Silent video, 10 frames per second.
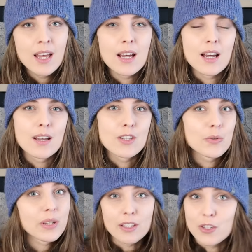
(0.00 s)
Uh,
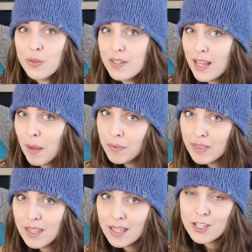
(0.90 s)
so you can do the same
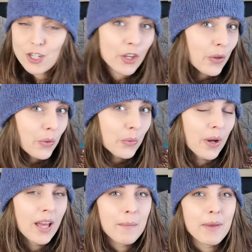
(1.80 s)
thing
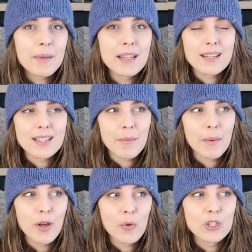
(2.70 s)
too. Maybe next time
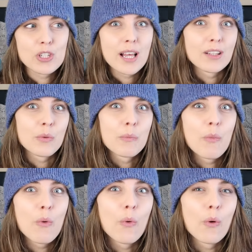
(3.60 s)
I'm going to tell you
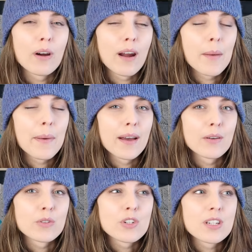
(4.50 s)
more
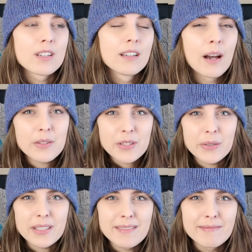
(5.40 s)
about how to do
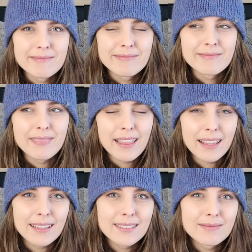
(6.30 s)
it, I
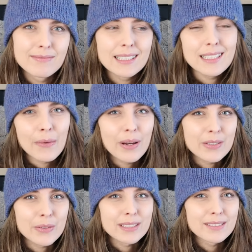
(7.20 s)
think. At least how I
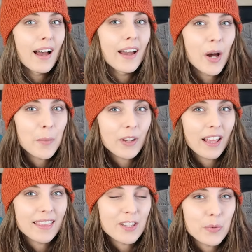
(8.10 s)
do it. I hope you
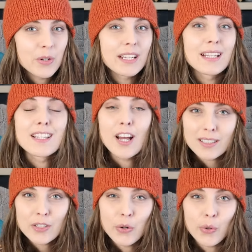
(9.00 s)
like this one. It's
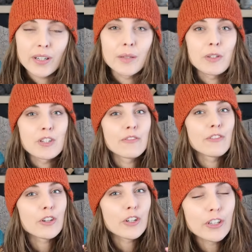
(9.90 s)
not a tutorial, but if
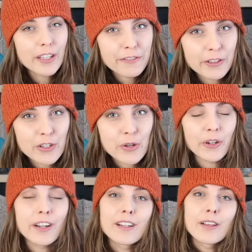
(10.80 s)
you're looking for a
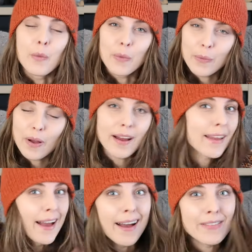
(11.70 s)
tutorial, I
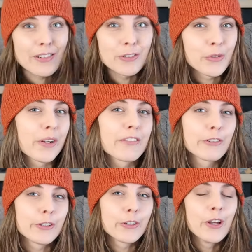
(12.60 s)
have a tutorial
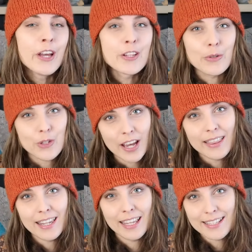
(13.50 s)
for you, so
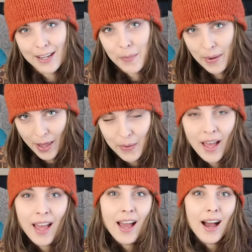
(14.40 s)
check the link down below.
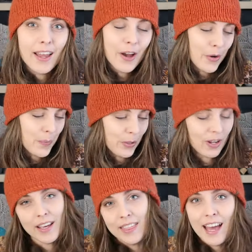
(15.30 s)
I hope you
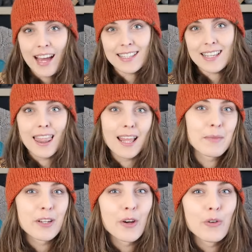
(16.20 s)
like the hats. Let
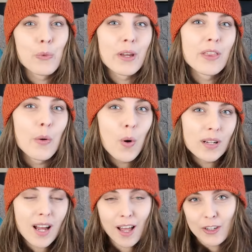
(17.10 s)
me know with
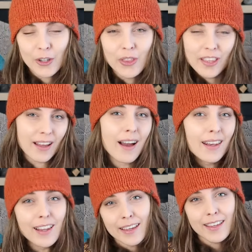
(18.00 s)
what color you think I
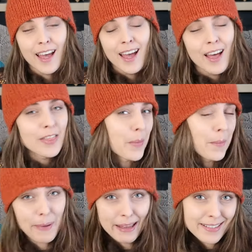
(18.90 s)
like the
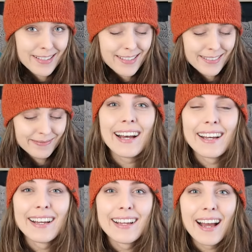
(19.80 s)
best.
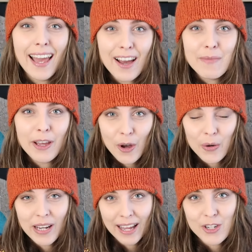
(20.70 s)
Uh, I have my
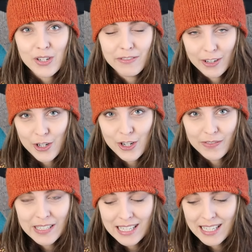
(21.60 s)
own actually version
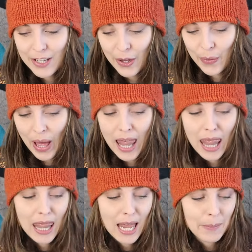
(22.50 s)
of it, so uh,
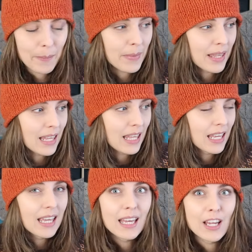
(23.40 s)
let me
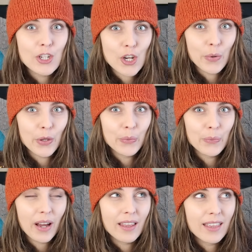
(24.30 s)
show you.
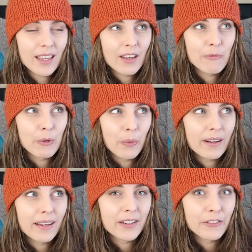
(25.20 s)
I think I've been
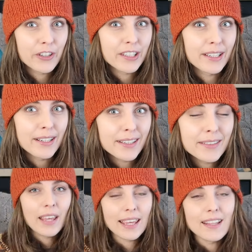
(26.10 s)
wearing it for a
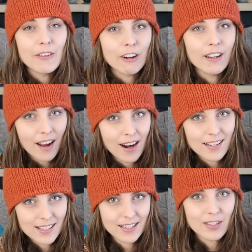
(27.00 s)
year. In
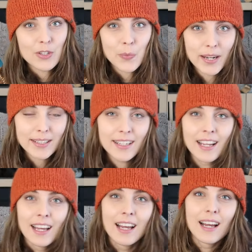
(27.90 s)
regards to the sweater,
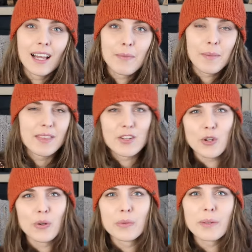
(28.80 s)
and maybe the
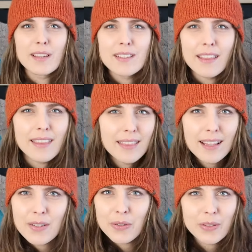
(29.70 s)
shawl, because I think
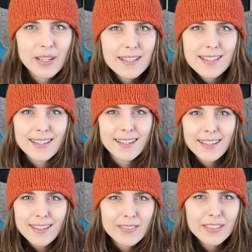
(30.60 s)
that's all you can
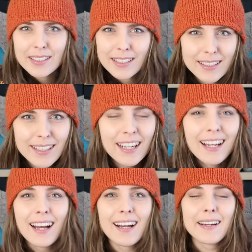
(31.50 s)
see over here.
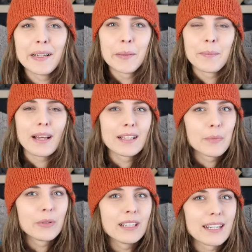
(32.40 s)
Um, I'll
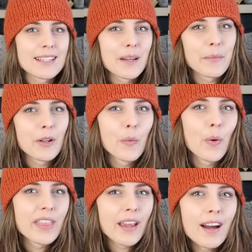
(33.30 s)
put links down below
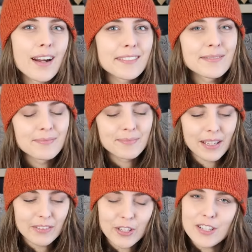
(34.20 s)
what they are.
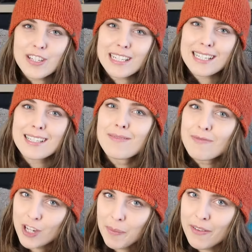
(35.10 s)
If you're interested,
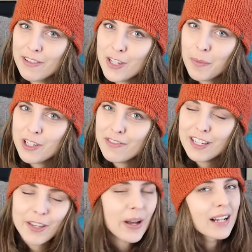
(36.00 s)
check my finished objects
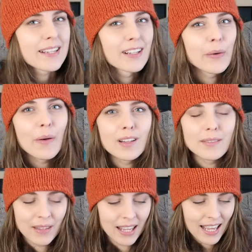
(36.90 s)
video, I'll tell you all.